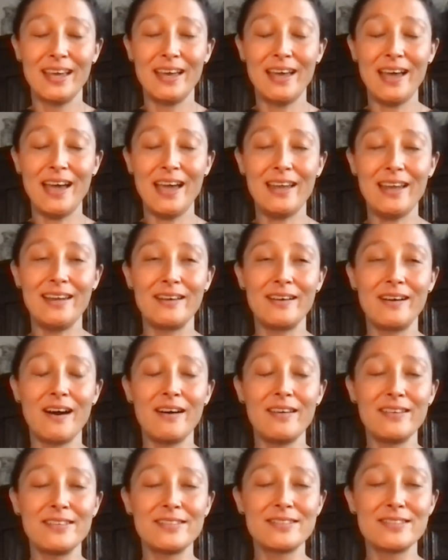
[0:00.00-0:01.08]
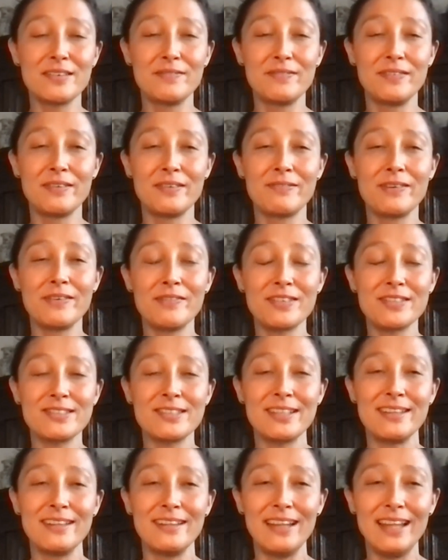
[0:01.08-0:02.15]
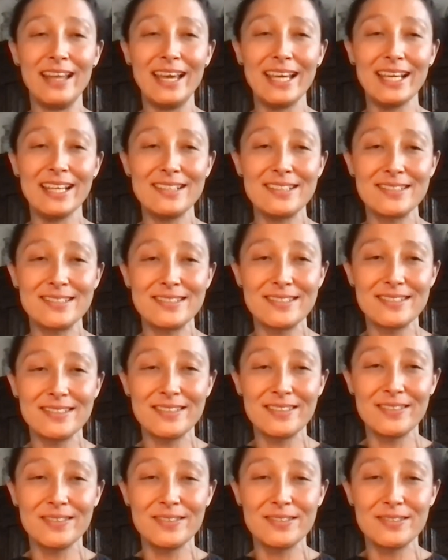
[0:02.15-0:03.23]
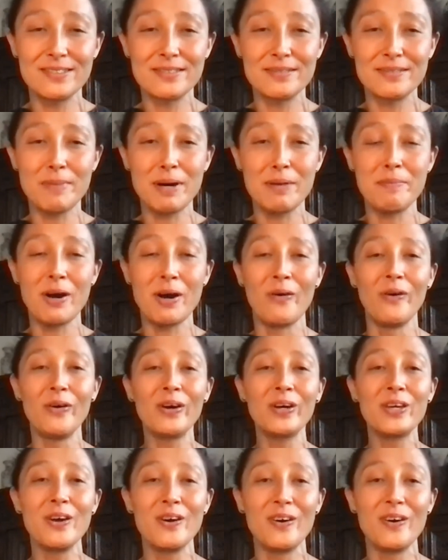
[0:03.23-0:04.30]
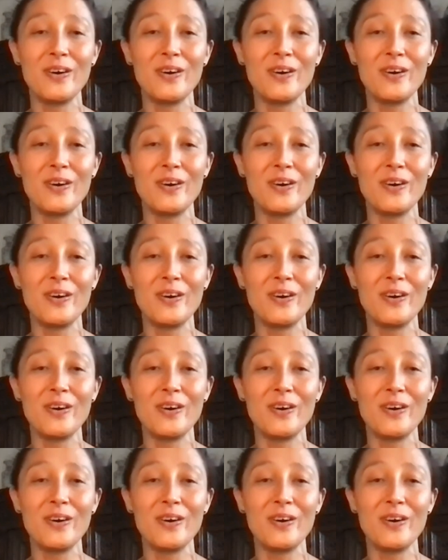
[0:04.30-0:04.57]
and the goddess of the rivers and the lakes is Mama Ohio.